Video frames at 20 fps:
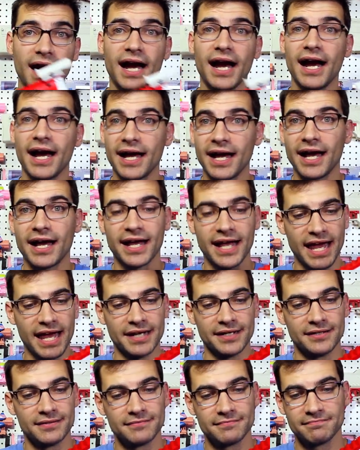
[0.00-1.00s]
I
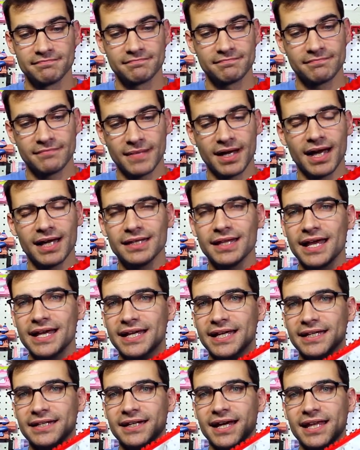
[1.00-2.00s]

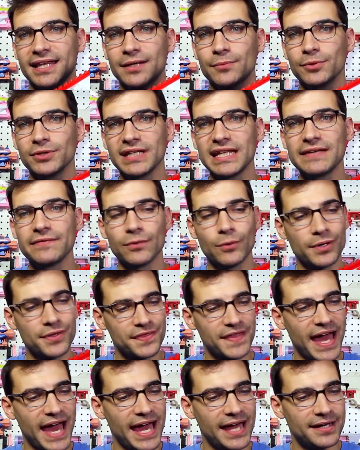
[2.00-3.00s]
like it. I think we'll leave it
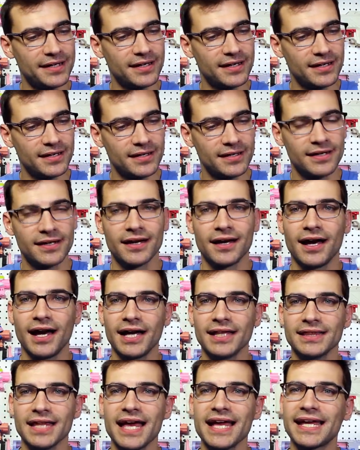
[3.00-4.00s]
with that.
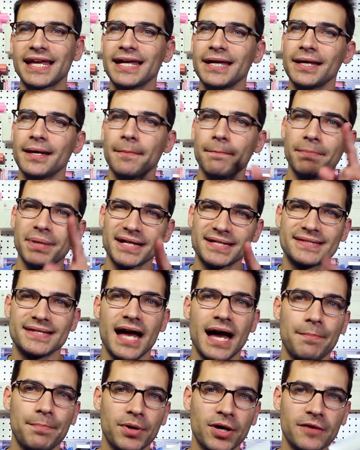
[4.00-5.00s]
I like it, but it's
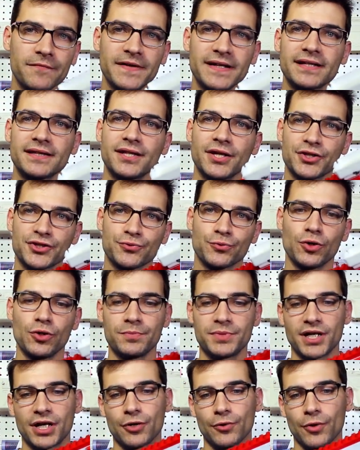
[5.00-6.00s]
not perfect. There's
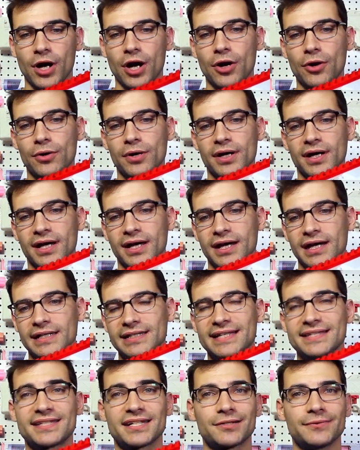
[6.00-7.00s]
room to grow.
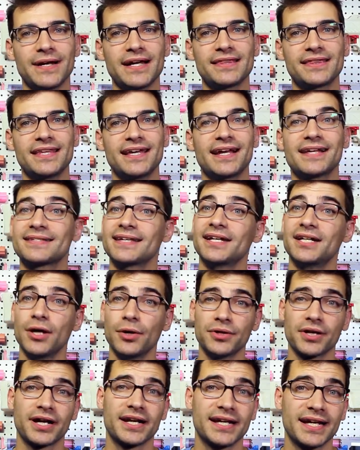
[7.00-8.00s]
And that's the great thing, is I
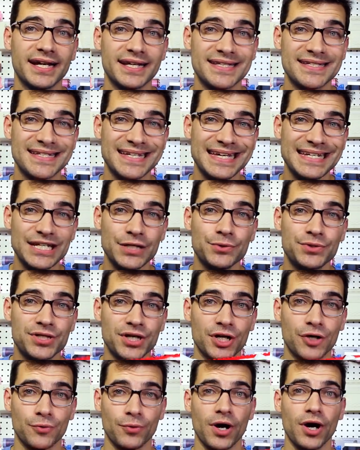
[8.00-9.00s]
know they're going to continue
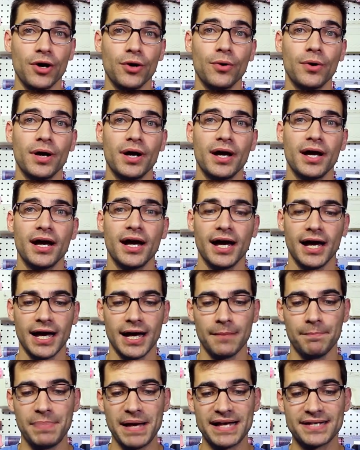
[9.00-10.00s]
to grow
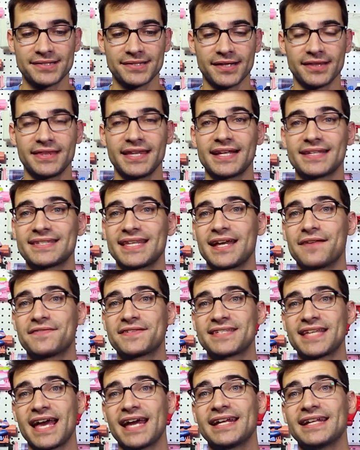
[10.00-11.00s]
based on the things they have
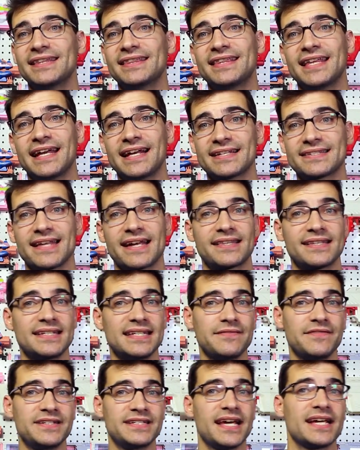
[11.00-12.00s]
said in things like the
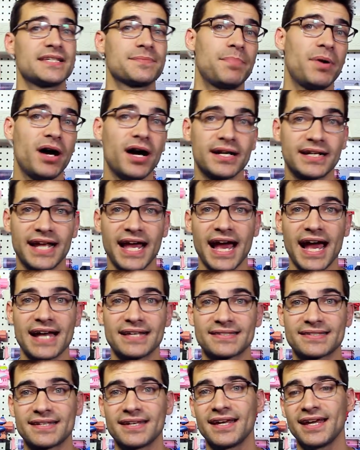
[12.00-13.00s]
DV Test
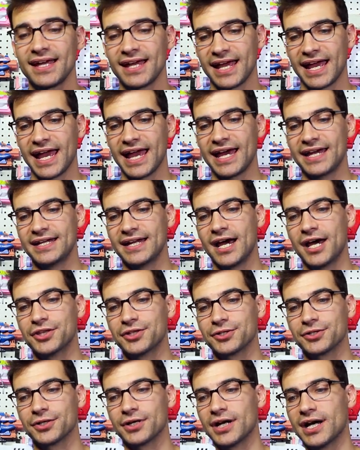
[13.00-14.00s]
podcast and
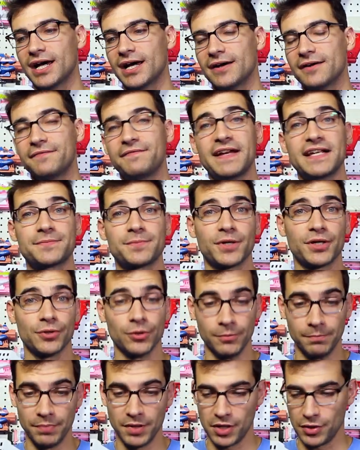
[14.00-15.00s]
other Facebook
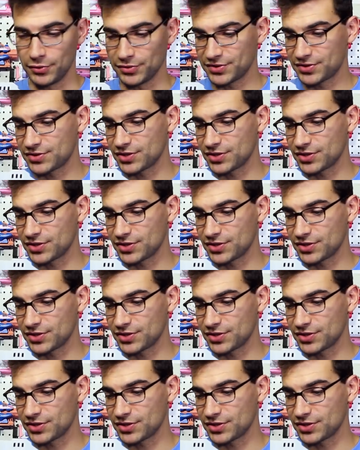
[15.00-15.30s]
group posts.